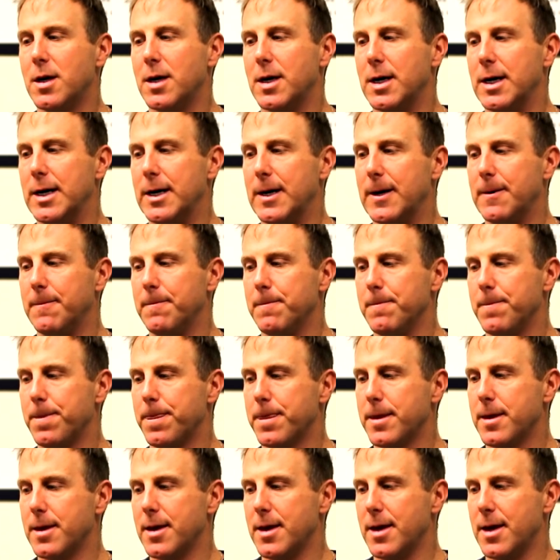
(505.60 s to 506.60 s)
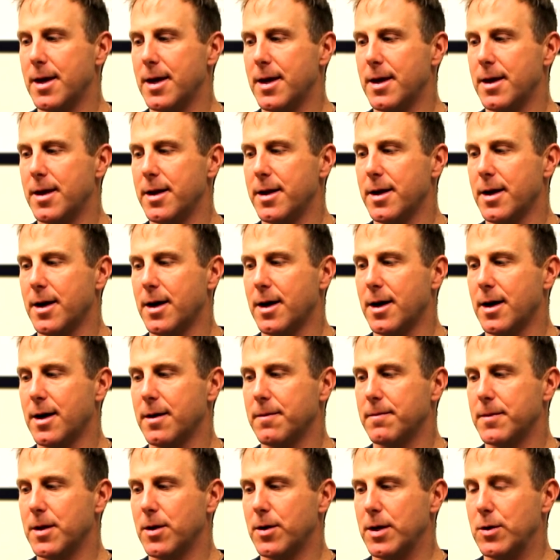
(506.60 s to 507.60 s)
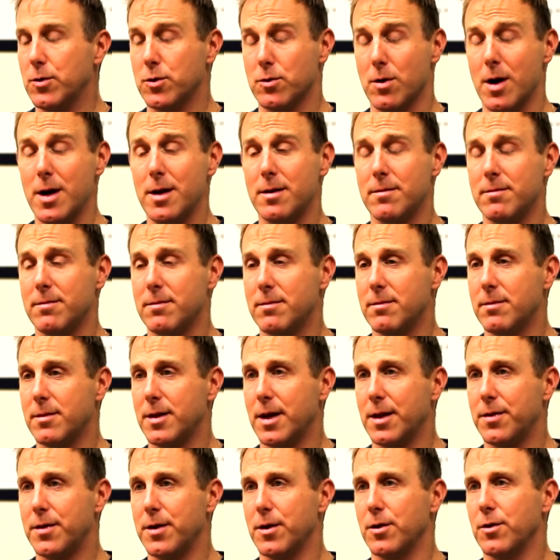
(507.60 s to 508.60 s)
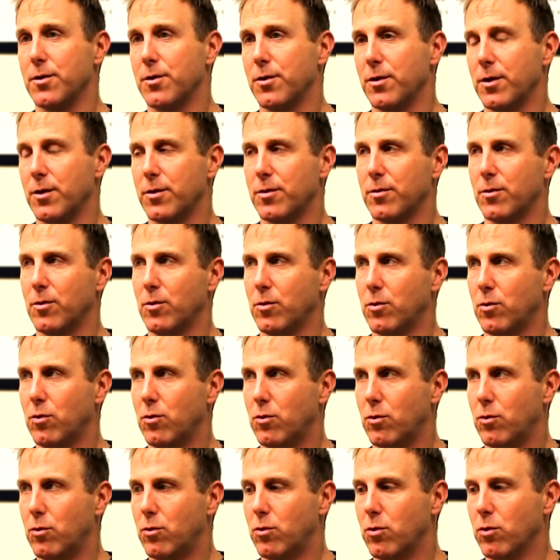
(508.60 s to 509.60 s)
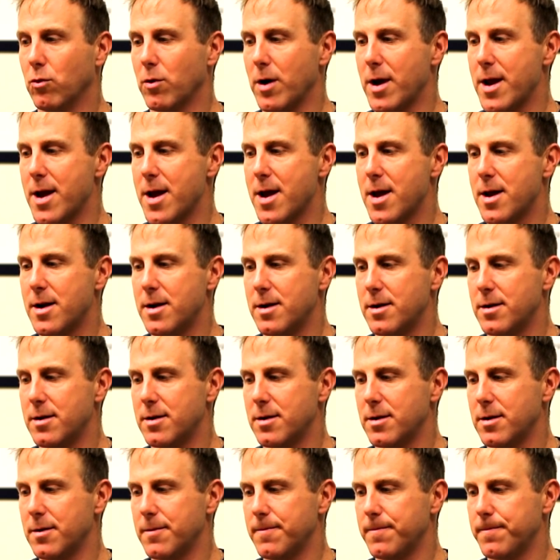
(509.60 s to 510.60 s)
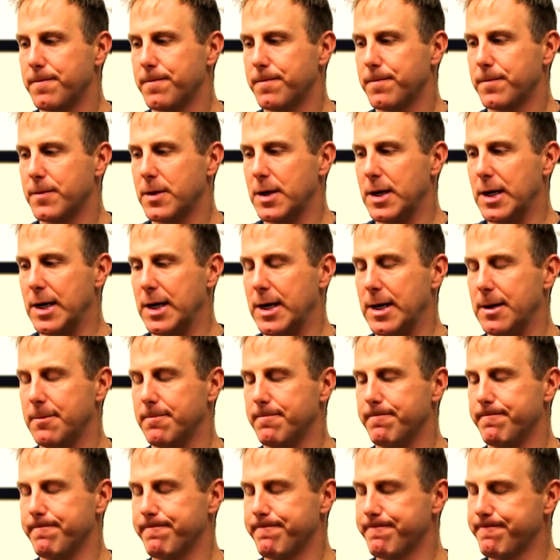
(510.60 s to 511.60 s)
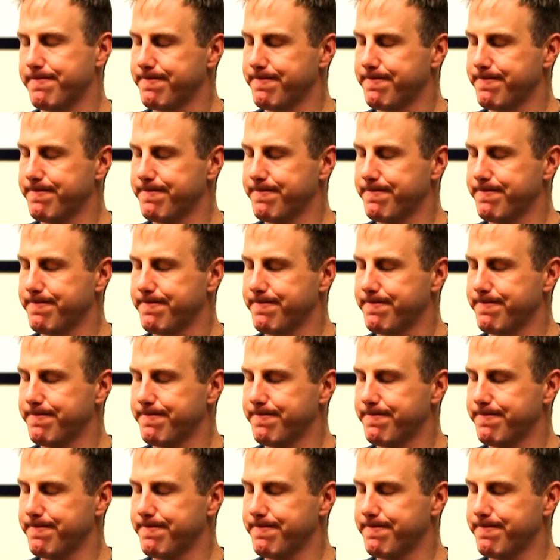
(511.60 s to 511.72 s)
Um, and uh, you know he was right that there's this grand um,